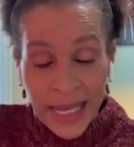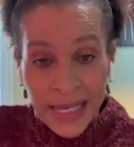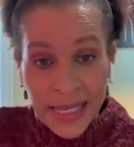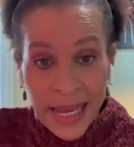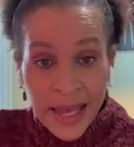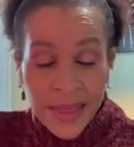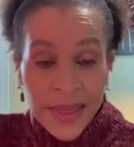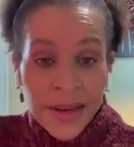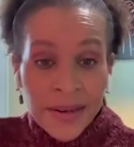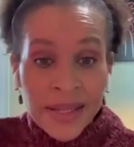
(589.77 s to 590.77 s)
is
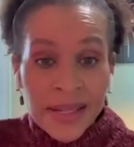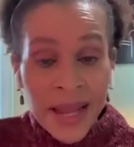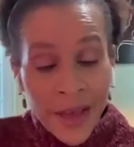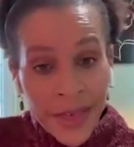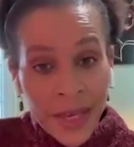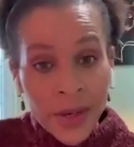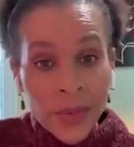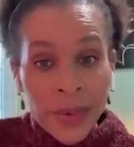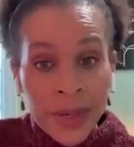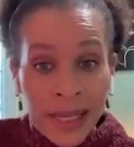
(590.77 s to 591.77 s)
there's
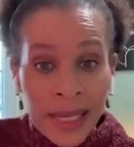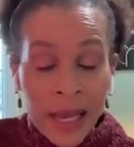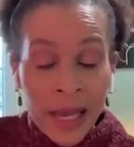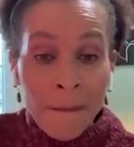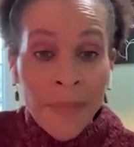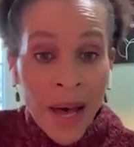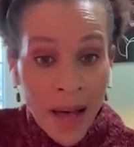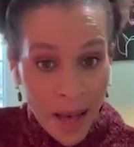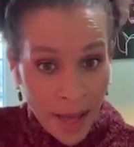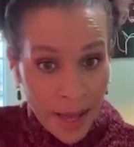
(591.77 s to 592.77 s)
nothing really
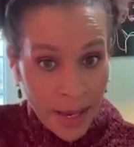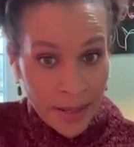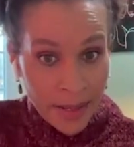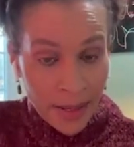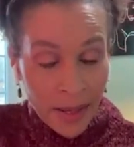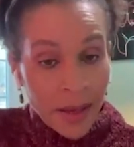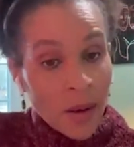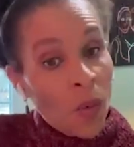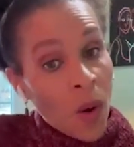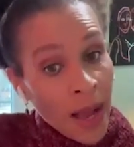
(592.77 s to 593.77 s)
behind
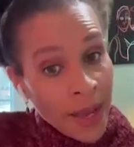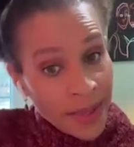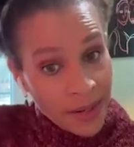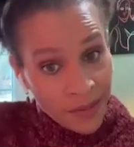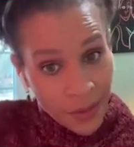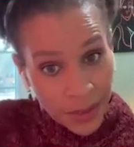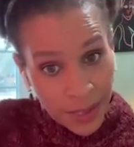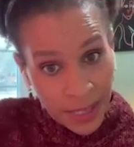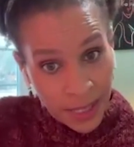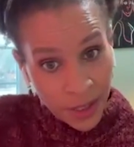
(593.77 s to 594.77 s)
why the
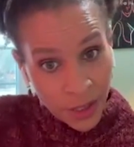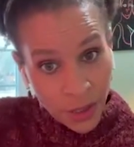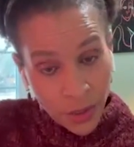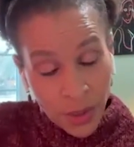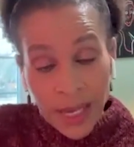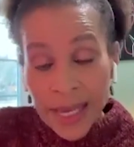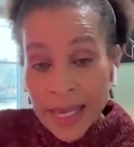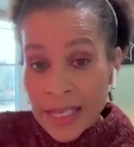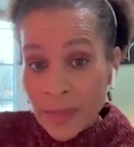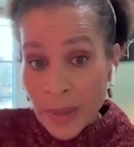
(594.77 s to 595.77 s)
diversity issue
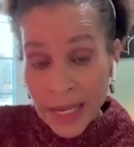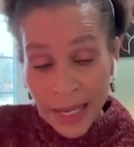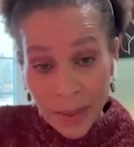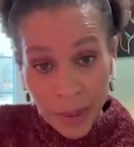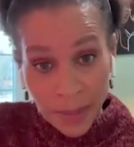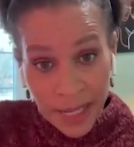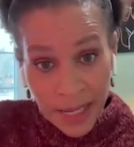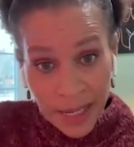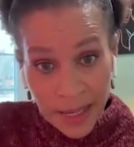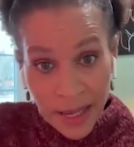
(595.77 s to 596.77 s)
is being
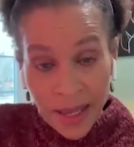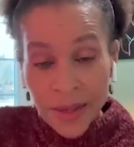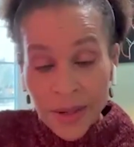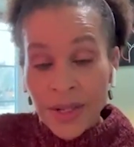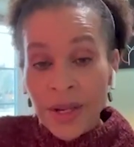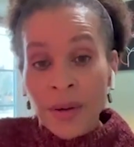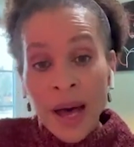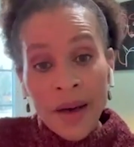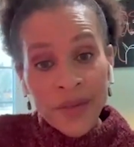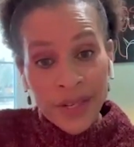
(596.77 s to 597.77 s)
implemented. There's no
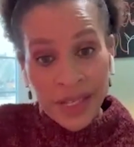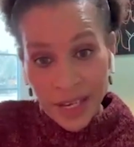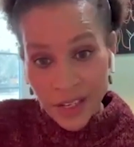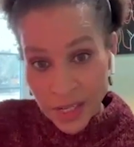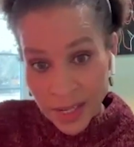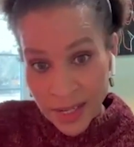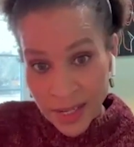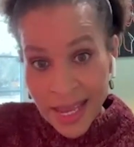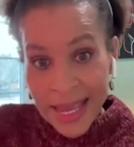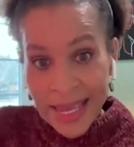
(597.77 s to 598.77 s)

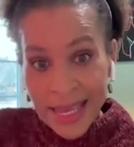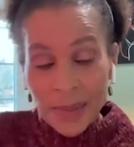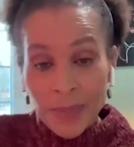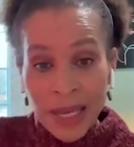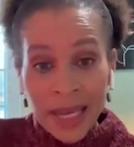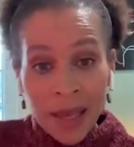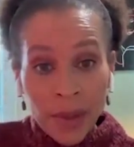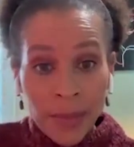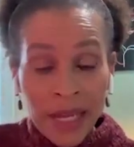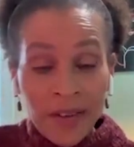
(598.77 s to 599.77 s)
conversation. It's being
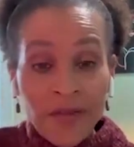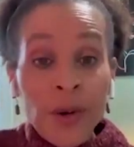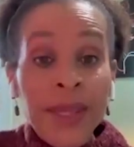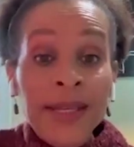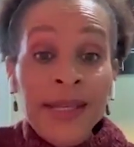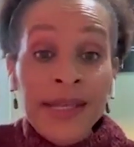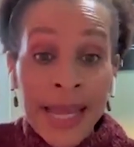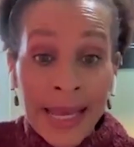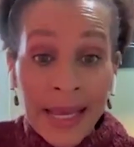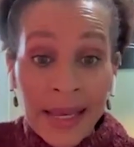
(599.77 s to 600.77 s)
implemented for the
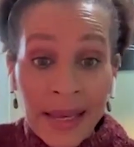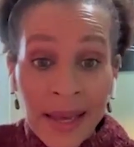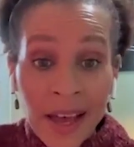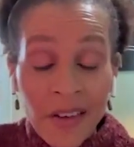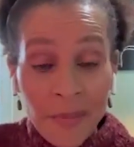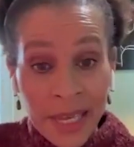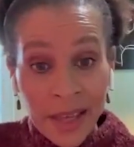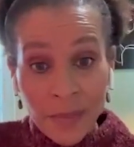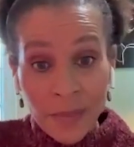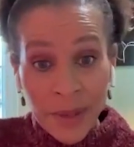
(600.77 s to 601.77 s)
sake of
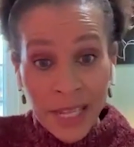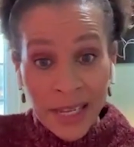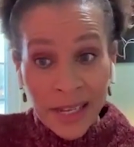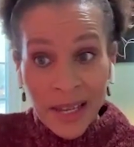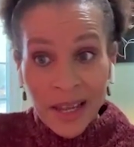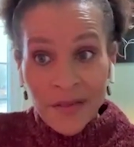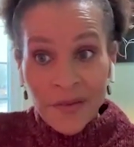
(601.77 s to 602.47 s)
being implemented,